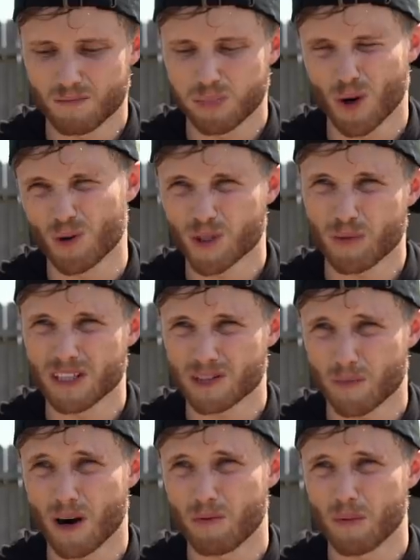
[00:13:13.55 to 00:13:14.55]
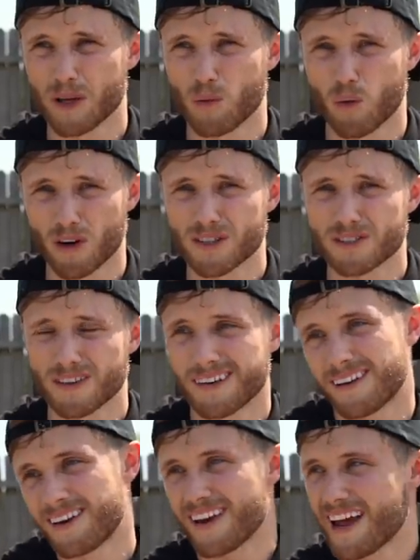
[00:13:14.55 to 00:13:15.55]
bro splits are probably worse than
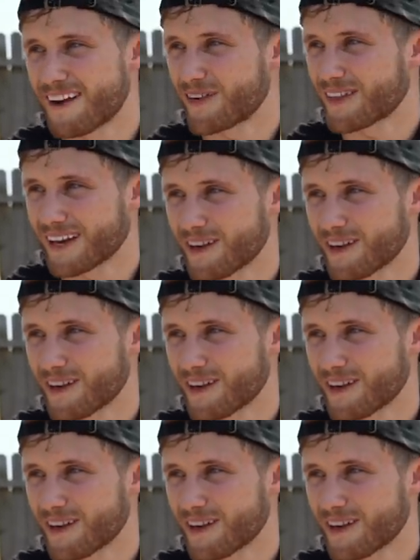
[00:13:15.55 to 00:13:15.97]
everything